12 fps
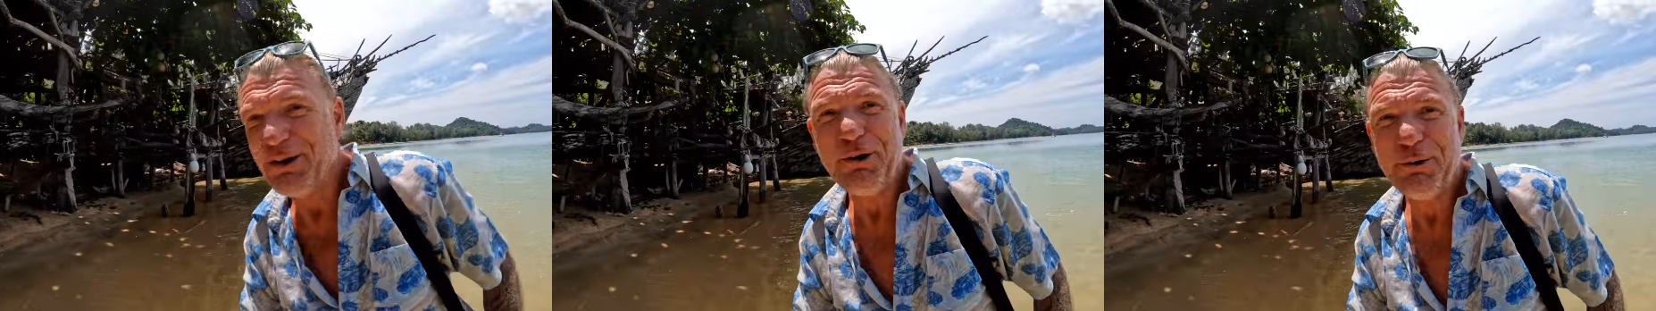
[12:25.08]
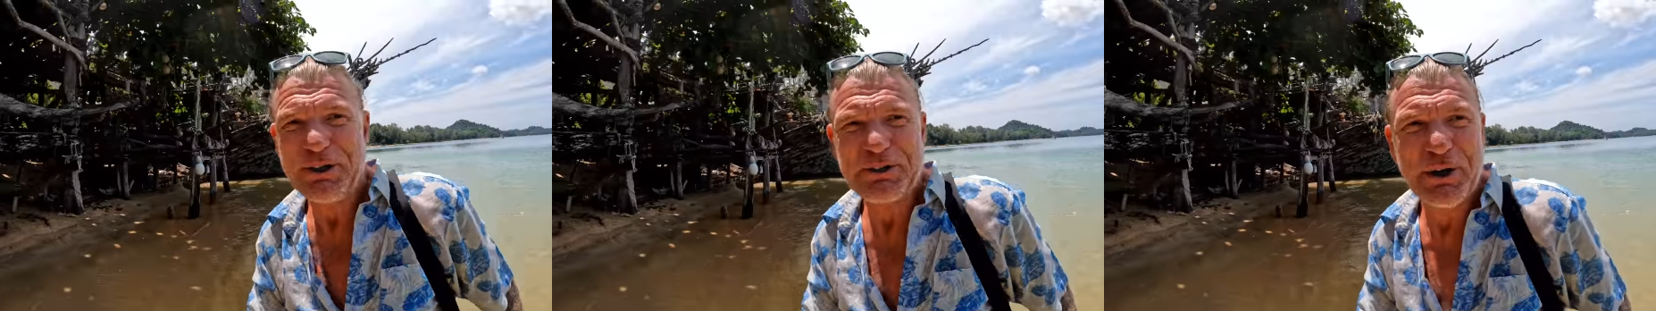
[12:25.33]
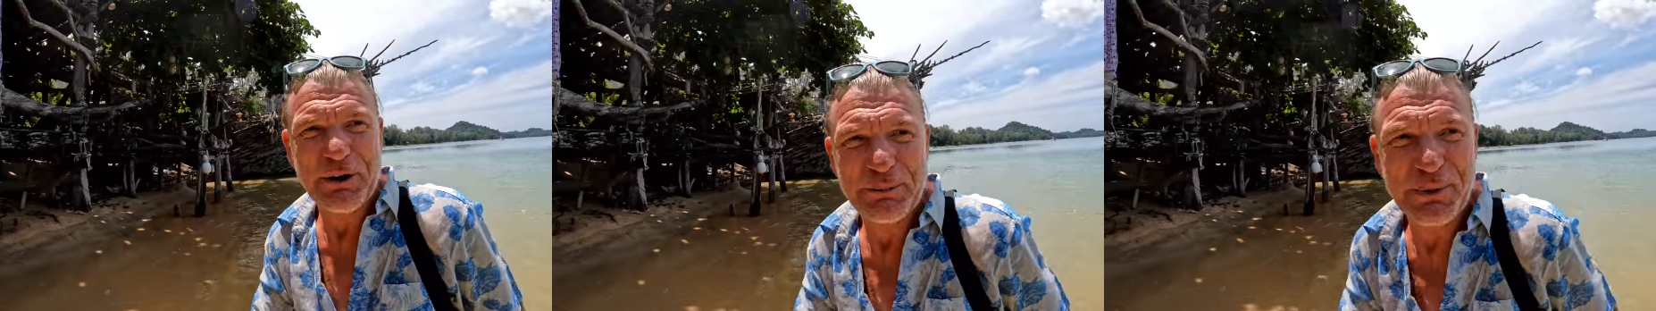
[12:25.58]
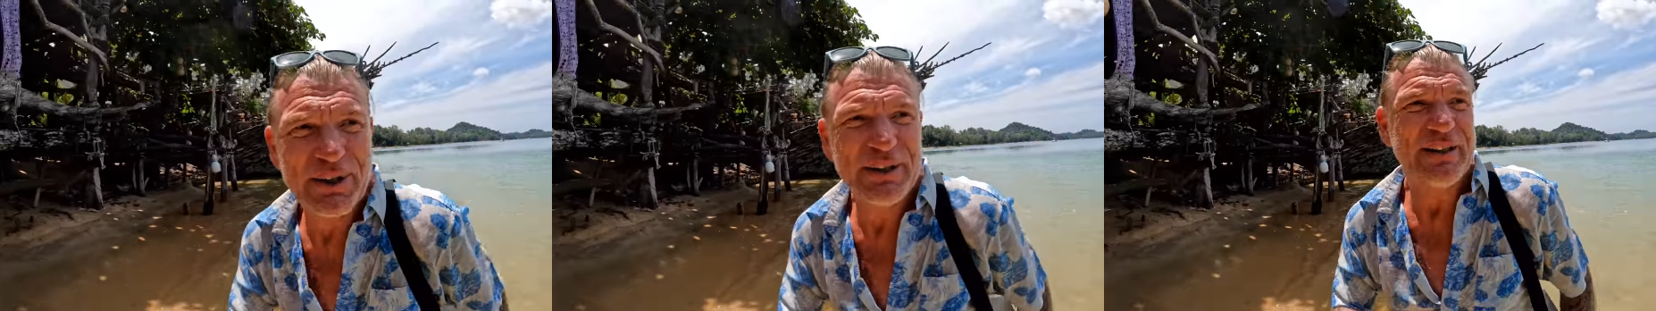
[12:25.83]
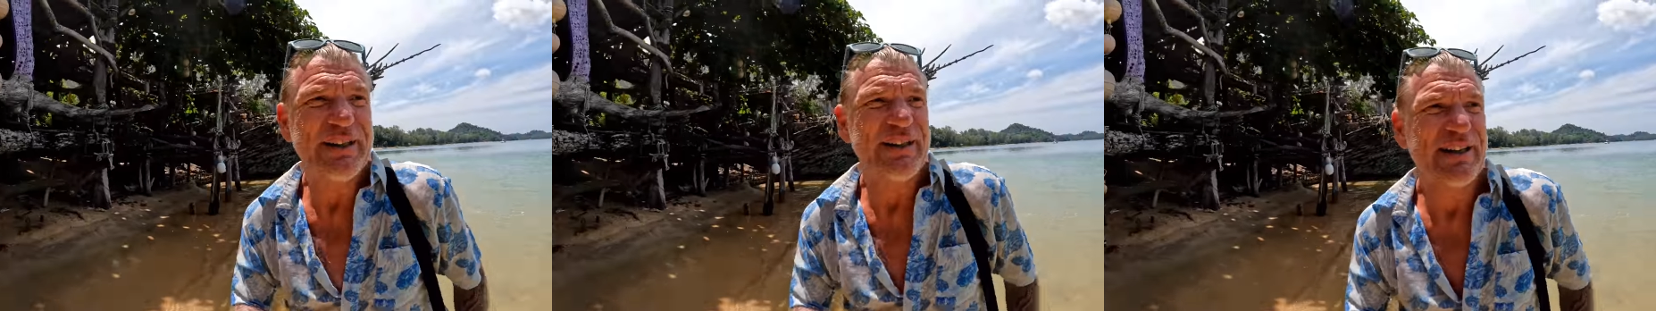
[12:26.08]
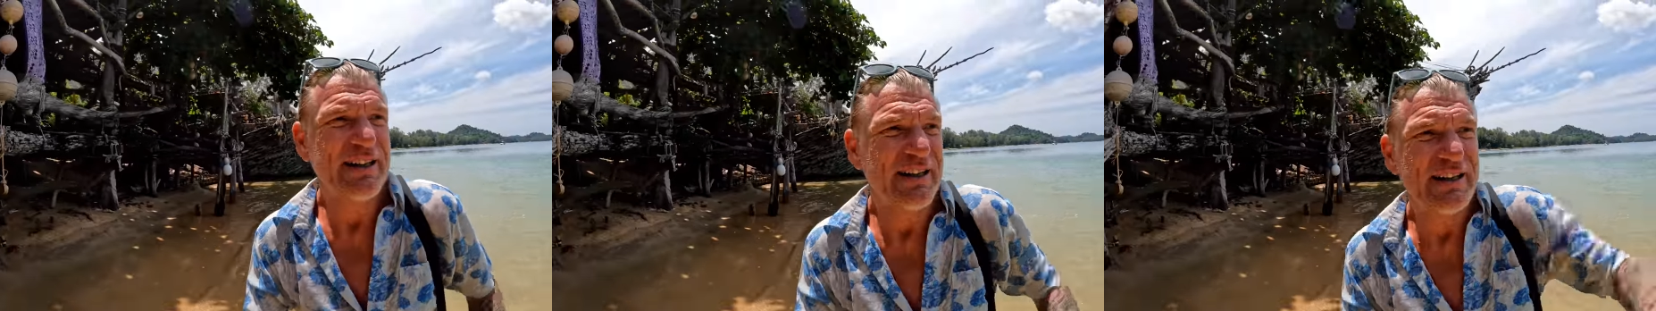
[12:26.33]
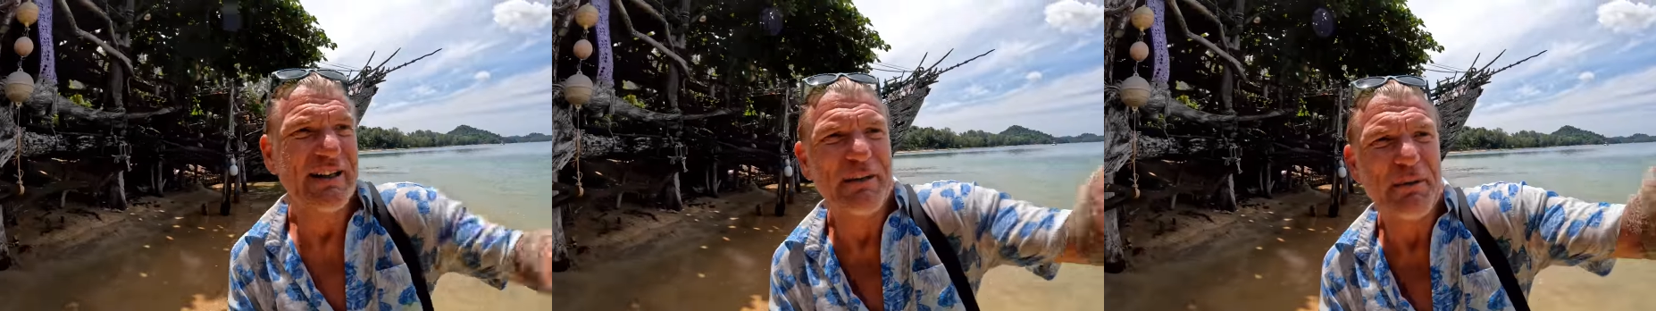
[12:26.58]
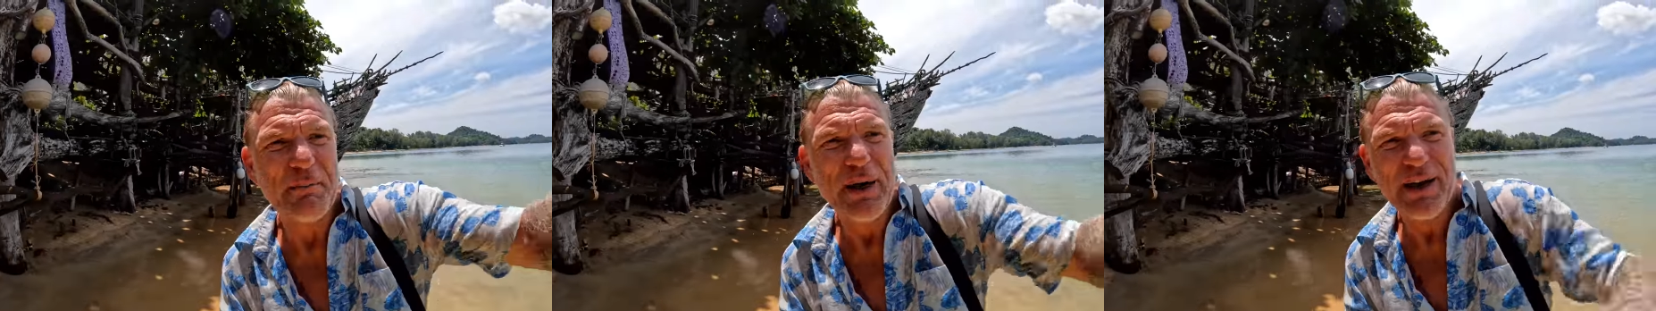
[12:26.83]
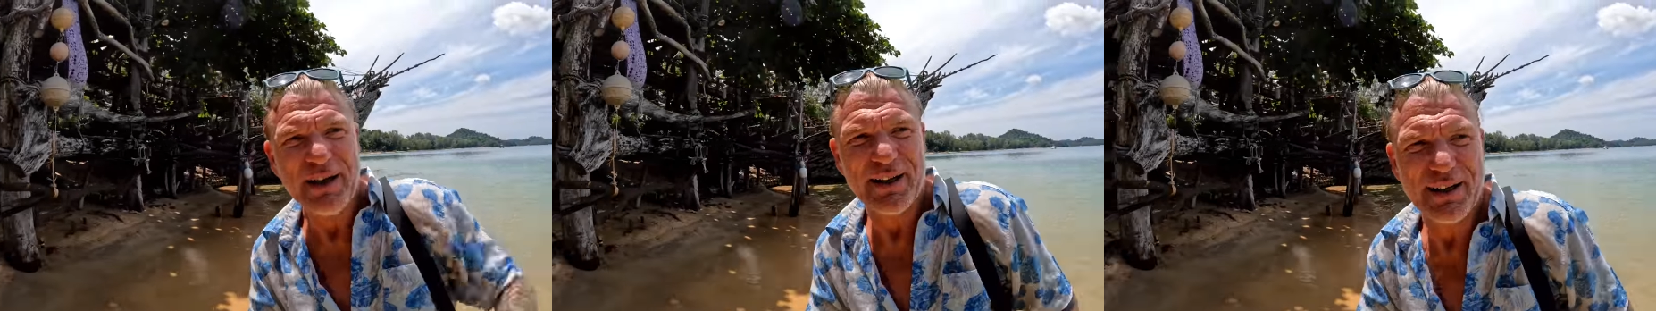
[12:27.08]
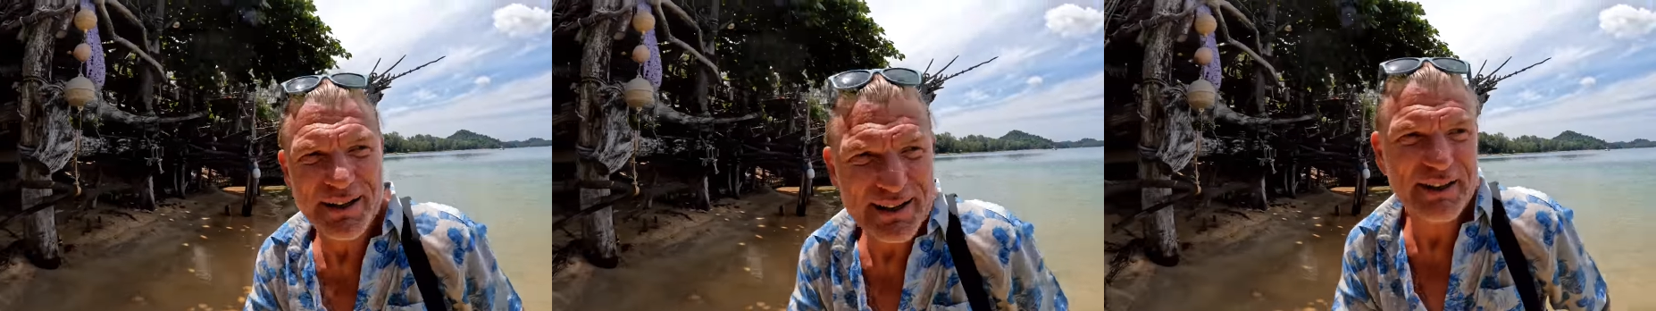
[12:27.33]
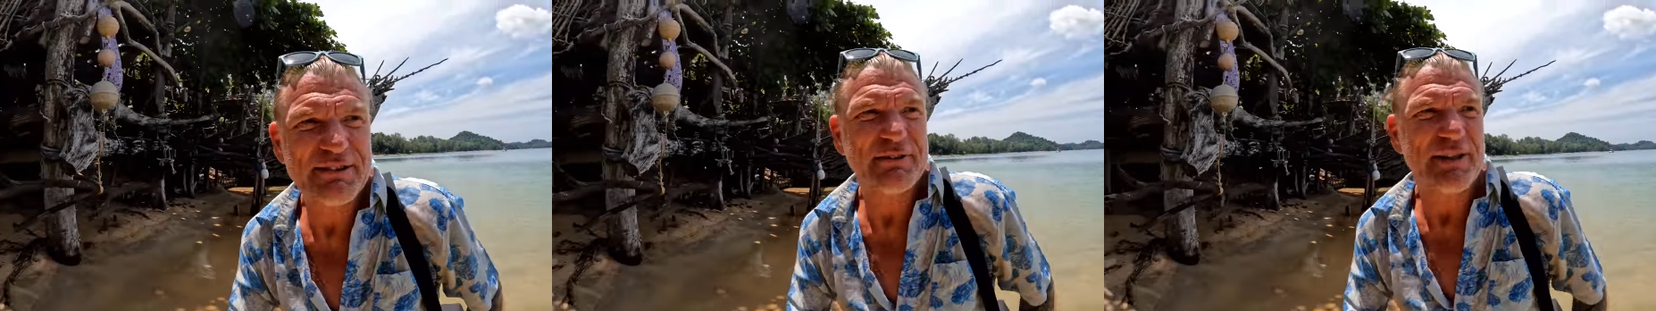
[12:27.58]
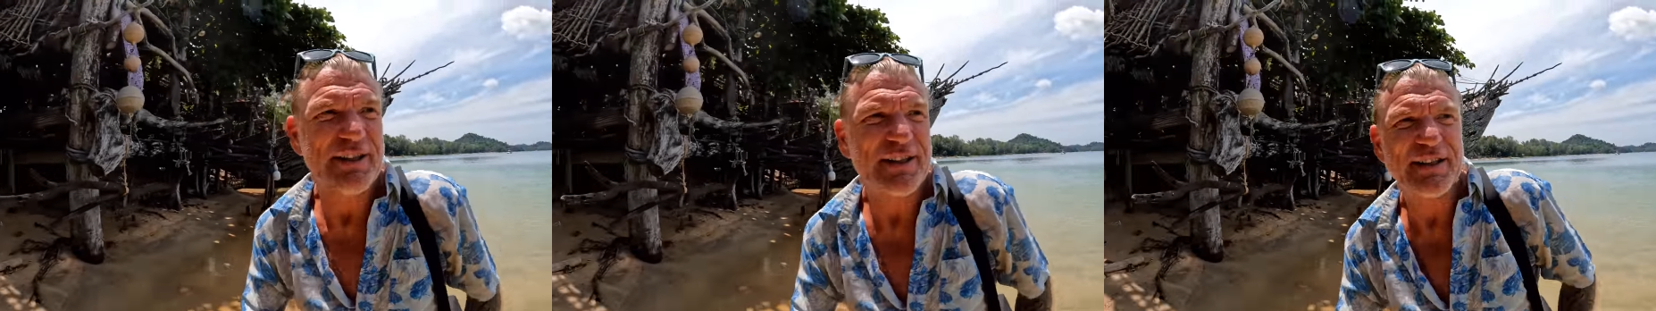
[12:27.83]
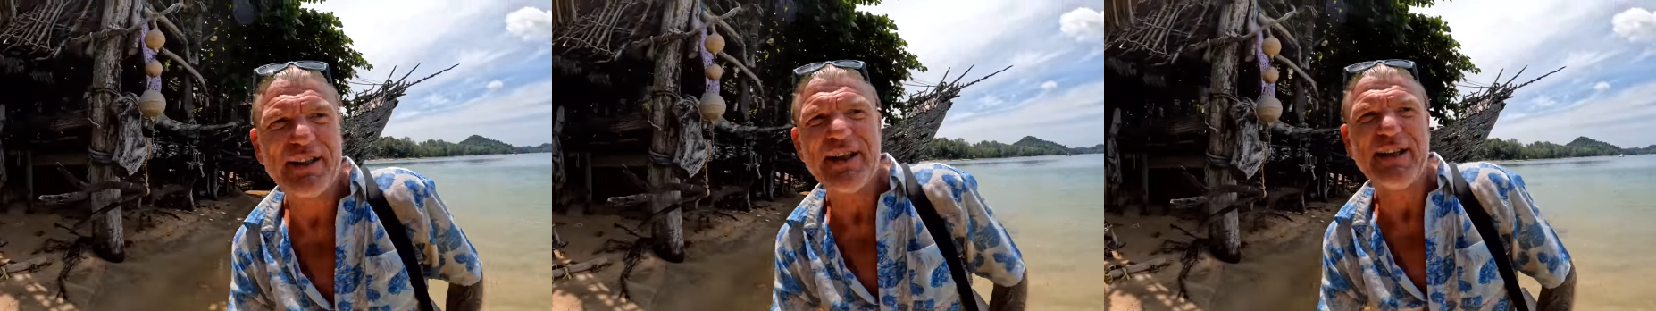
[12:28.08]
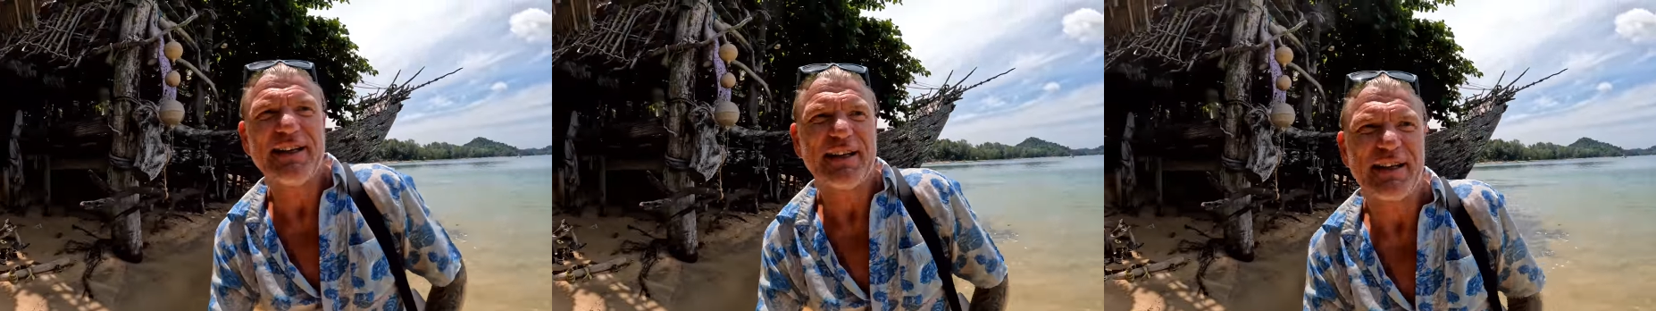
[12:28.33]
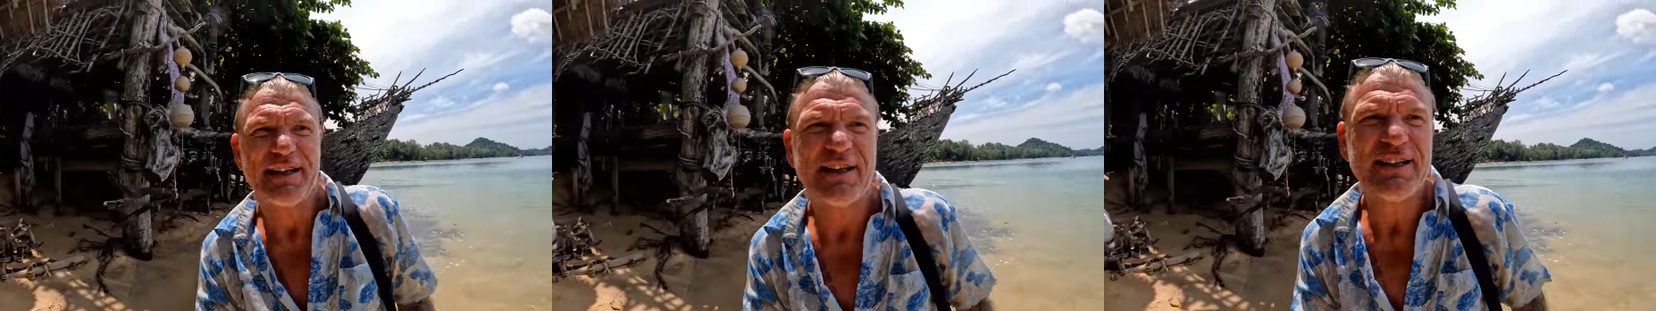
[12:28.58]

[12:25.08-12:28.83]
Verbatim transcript: always hoping, the monkeys live right at the end.